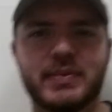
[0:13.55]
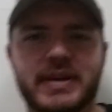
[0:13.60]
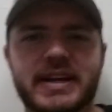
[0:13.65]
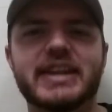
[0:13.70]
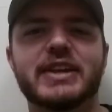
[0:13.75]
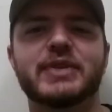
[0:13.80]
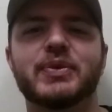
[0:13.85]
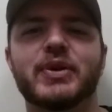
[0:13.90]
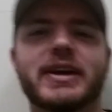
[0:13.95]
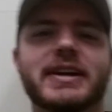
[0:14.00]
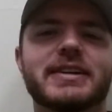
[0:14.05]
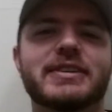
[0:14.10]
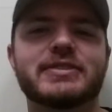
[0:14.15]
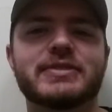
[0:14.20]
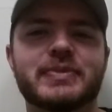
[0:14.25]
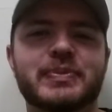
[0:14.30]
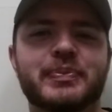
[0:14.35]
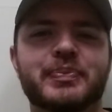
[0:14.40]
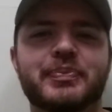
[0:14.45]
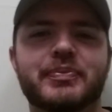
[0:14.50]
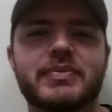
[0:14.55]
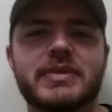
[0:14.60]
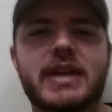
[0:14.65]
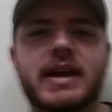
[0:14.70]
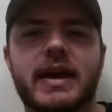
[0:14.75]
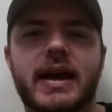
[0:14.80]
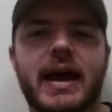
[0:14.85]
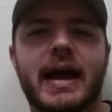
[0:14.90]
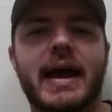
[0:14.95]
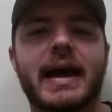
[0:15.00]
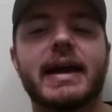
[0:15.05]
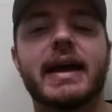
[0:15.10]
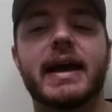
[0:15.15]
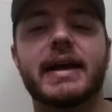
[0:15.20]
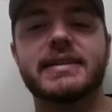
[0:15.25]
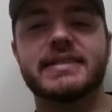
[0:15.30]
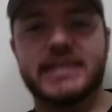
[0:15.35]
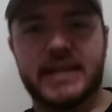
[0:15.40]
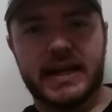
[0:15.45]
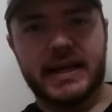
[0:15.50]
Anyways, I
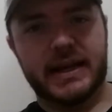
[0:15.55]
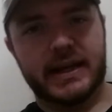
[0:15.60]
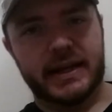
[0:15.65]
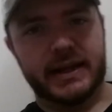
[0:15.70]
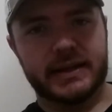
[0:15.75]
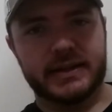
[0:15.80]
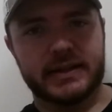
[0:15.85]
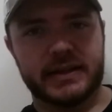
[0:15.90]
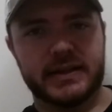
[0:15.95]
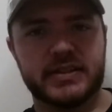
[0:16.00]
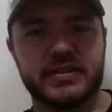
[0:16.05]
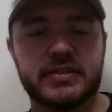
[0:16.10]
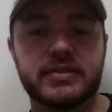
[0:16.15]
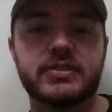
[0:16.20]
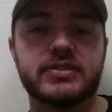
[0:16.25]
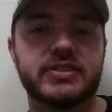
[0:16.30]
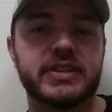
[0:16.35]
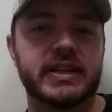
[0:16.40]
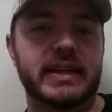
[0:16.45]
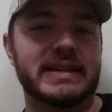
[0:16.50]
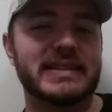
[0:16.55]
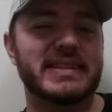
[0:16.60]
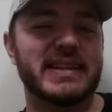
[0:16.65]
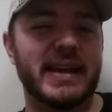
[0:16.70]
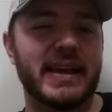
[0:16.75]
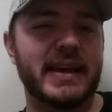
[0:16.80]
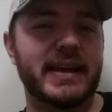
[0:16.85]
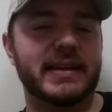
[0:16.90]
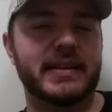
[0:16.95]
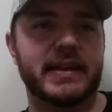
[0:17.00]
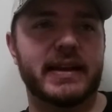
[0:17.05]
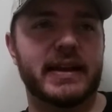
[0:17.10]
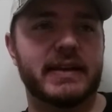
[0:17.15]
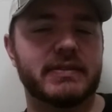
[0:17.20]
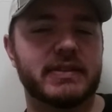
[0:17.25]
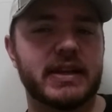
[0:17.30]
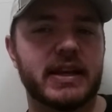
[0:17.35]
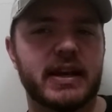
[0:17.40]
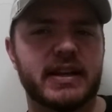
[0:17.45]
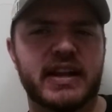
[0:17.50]
got tagged, and this is the second tag that
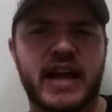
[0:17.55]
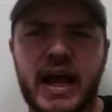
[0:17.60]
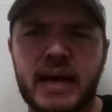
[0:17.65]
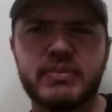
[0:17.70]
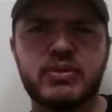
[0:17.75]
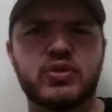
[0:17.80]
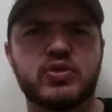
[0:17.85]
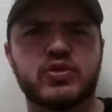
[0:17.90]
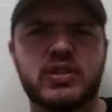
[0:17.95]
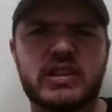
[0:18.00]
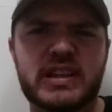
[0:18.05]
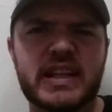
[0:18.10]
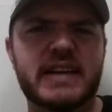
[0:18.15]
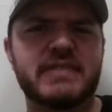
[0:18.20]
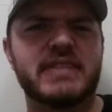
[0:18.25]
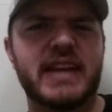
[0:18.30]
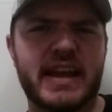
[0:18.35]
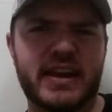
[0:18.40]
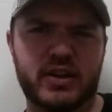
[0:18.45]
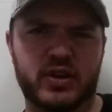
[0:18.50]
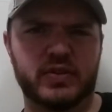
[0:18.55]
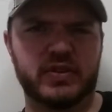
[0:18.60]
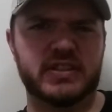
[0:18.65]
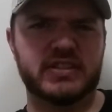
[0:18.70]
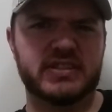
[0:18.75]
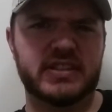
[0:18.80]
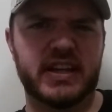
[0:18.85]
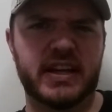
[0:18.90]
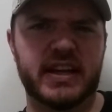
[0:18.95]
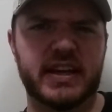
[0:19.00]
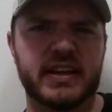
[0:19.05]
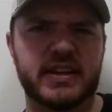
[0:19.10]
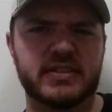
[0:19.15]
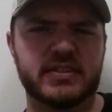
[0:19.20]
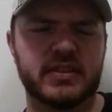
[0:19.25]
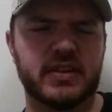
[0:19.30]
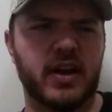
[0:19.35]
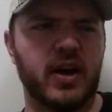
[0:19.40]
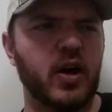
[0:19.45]
I've gotten. I'm usually left out on these tags.